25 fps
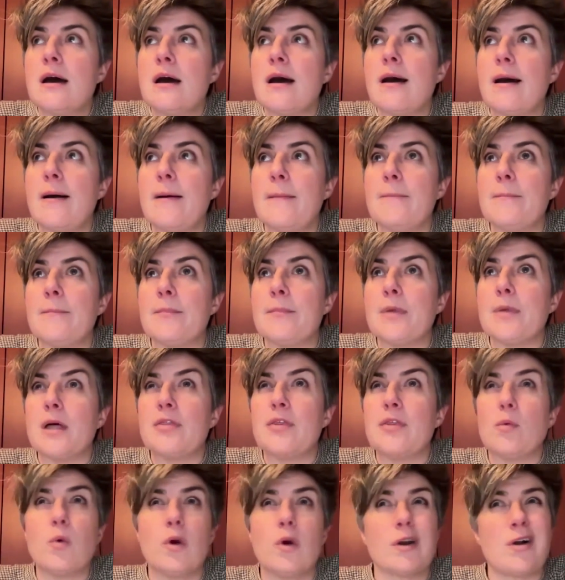Um,
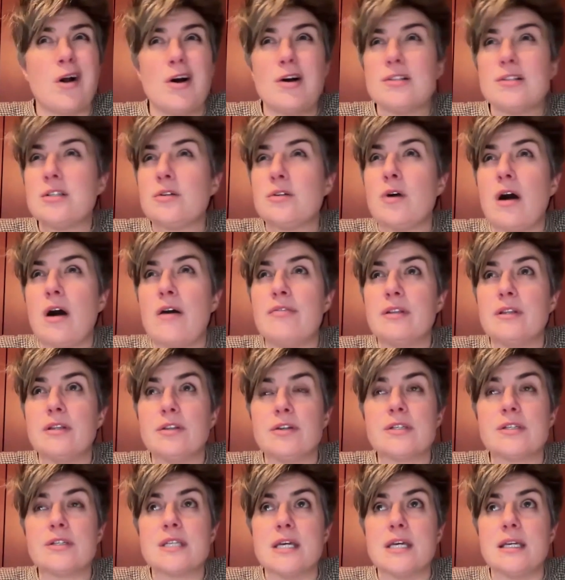the work also often
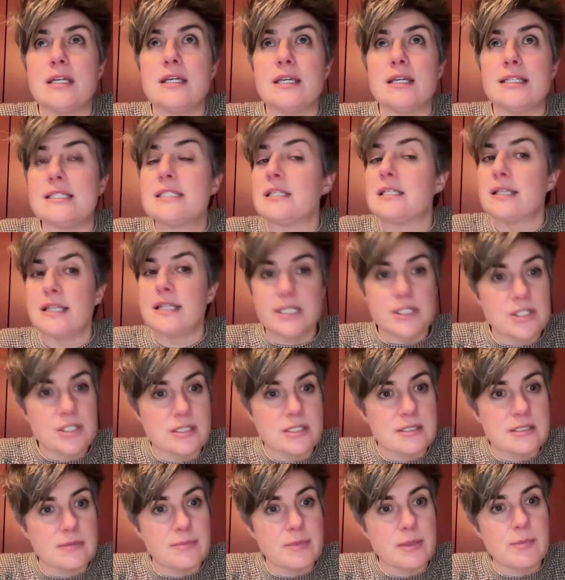looks like
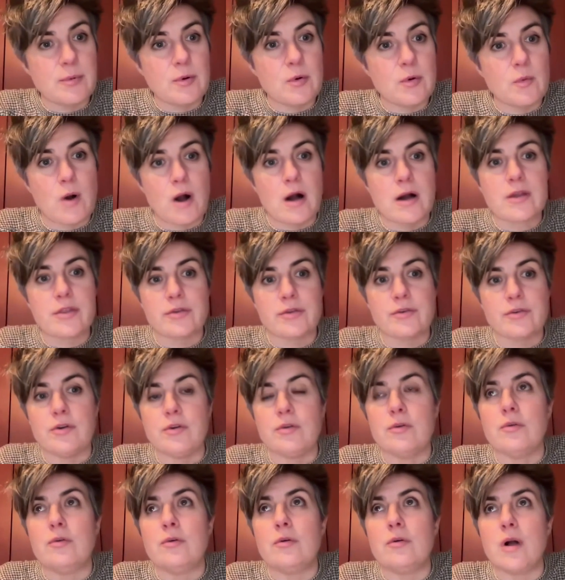installations that people walk
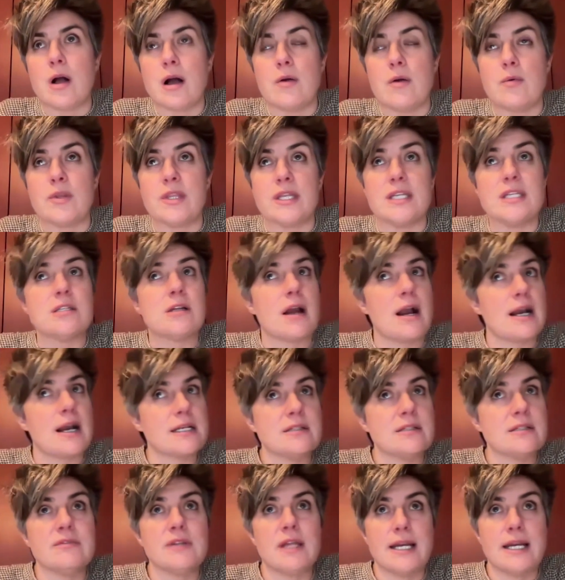through uh, with
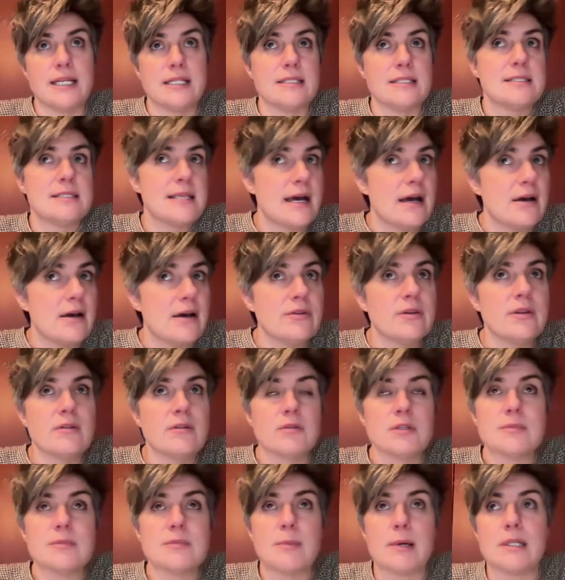interactive light and sound
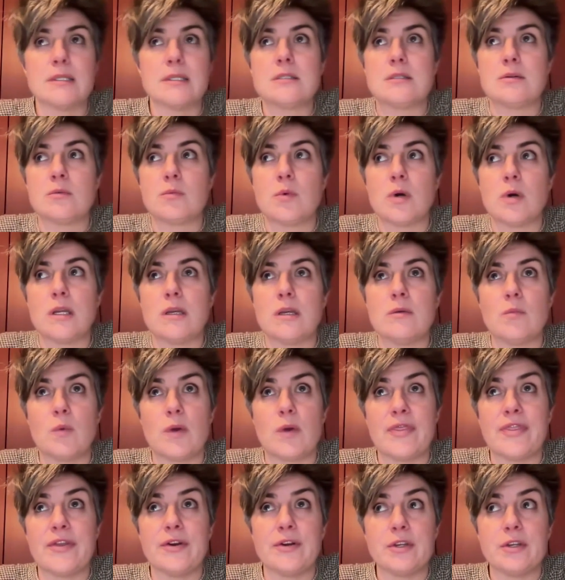that responds to what
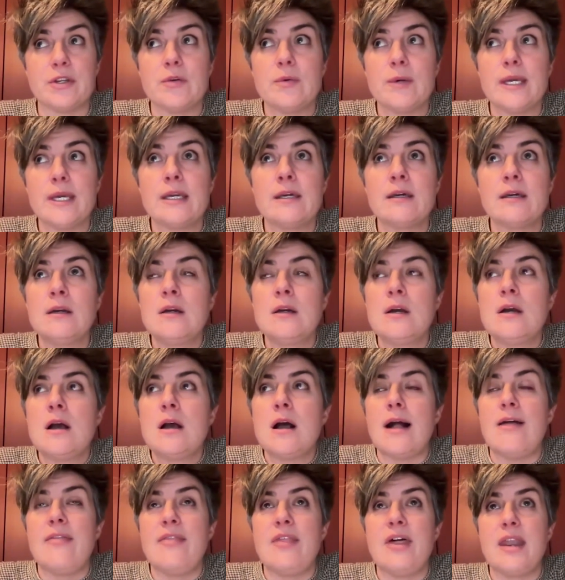what they're doing.
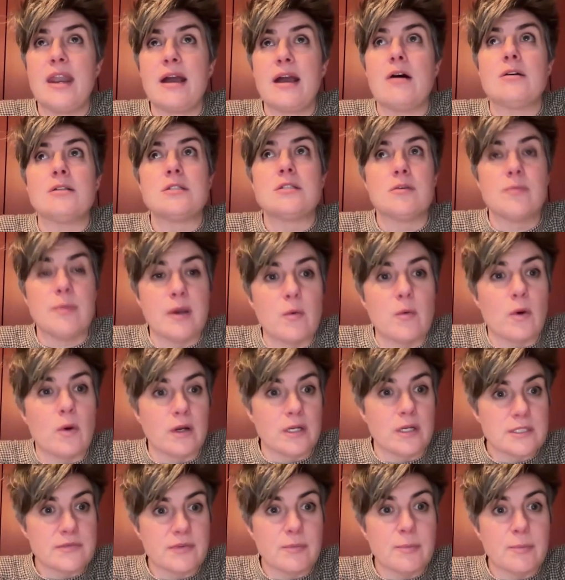And then I also make
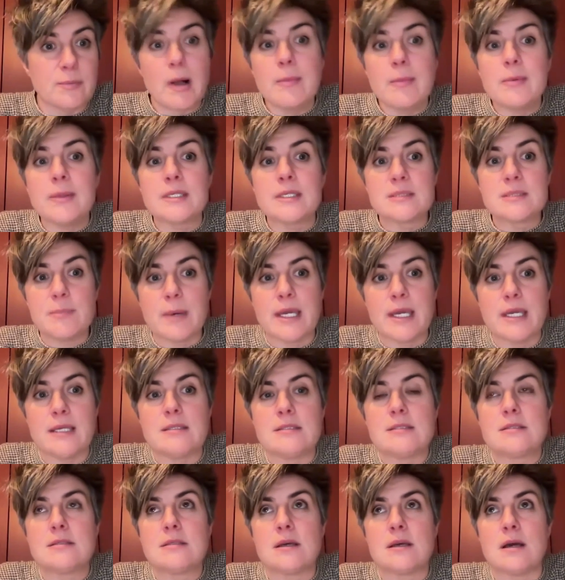works for public
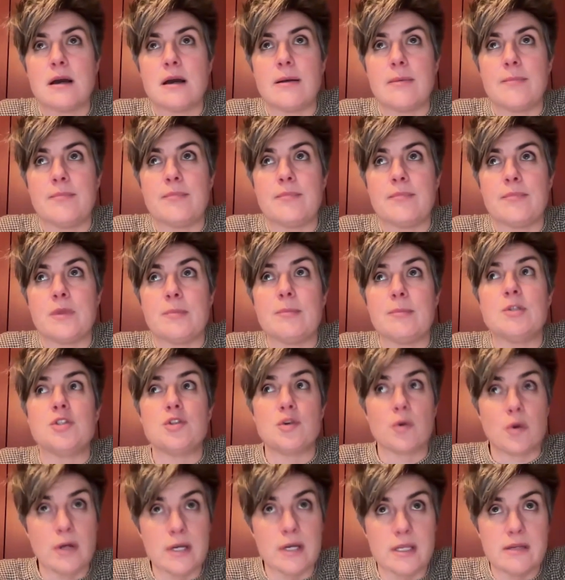space, um, the
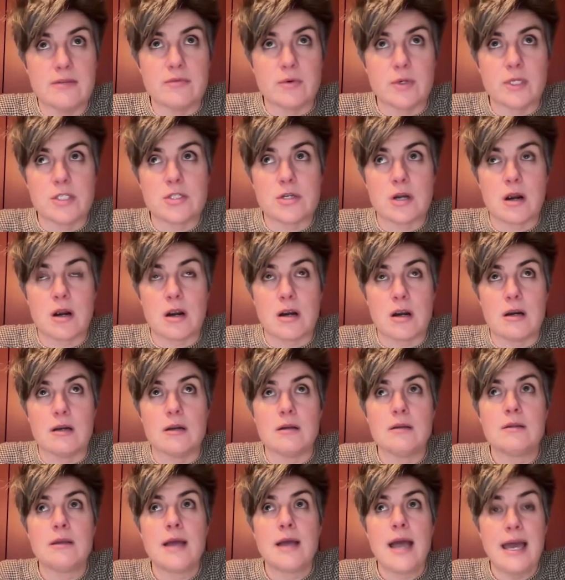majority of which
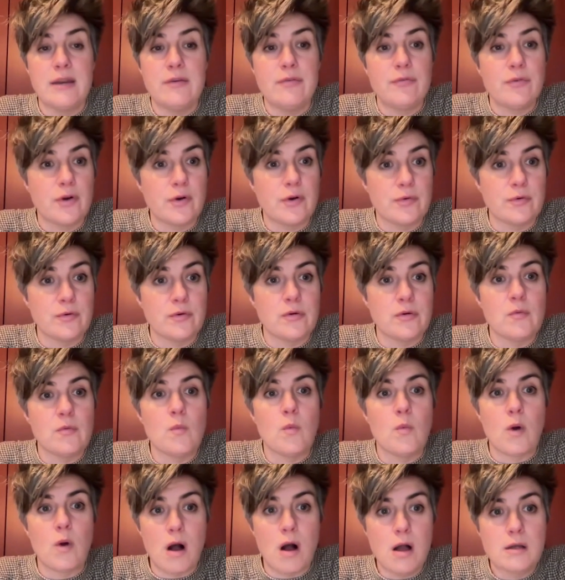are headphone
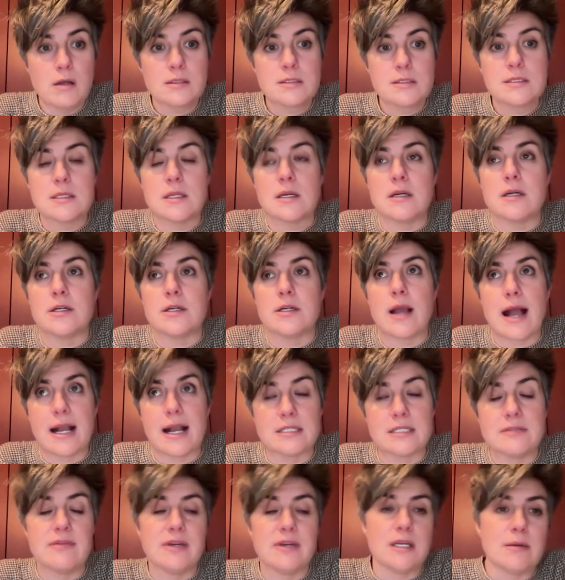walks that are
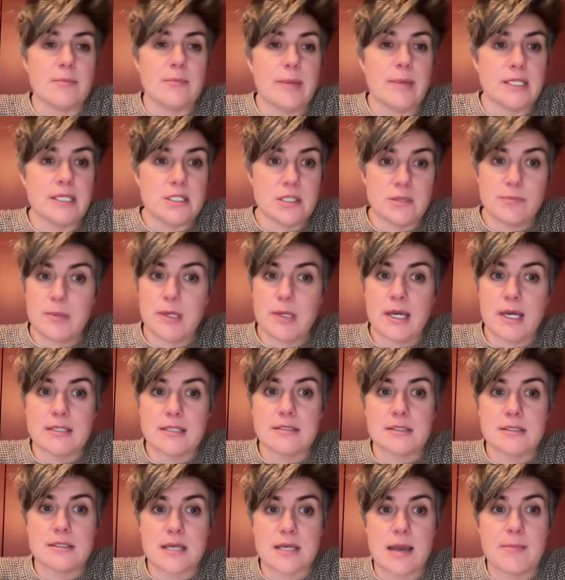activated by
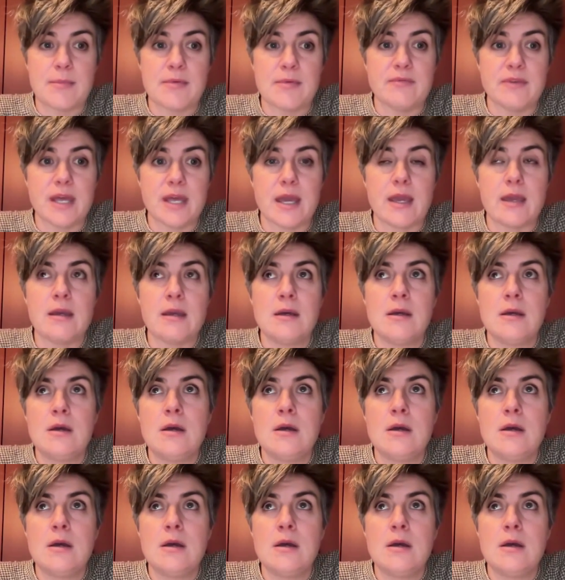GPS and time of day.